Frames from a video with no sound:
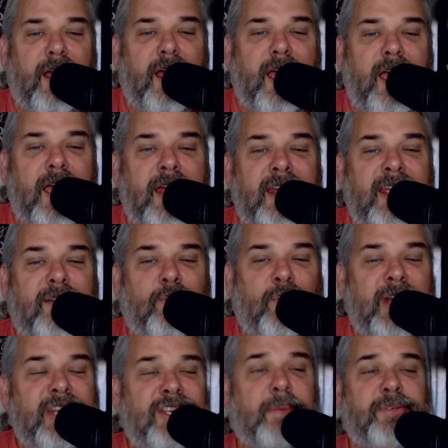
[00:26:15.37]
And when
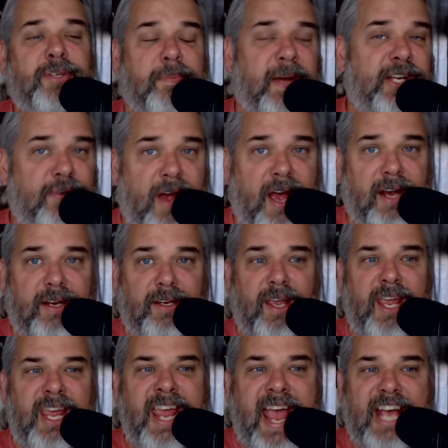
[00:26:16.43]
he jumps in my truck,
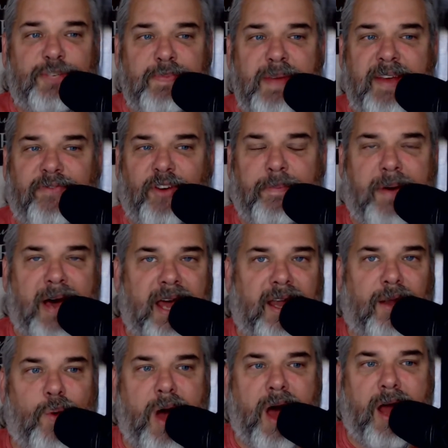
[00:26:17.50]
he asked me for a bottle
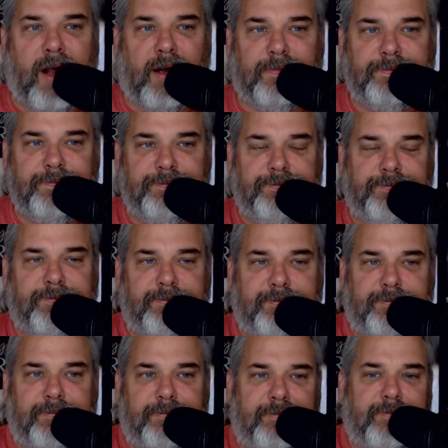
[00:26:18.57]
of water.
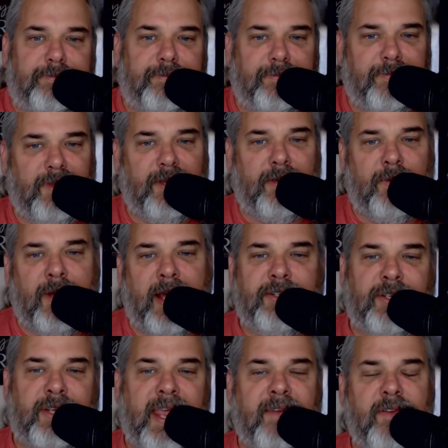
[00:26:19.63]
Well, I
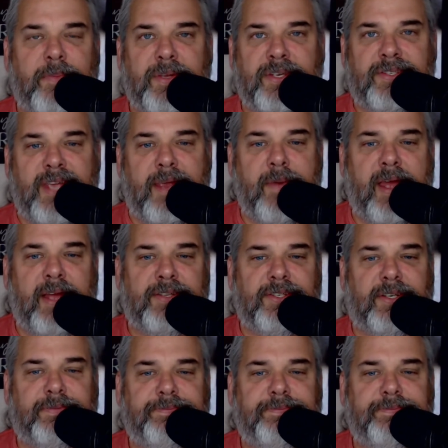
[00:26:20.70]
gave him the same answer.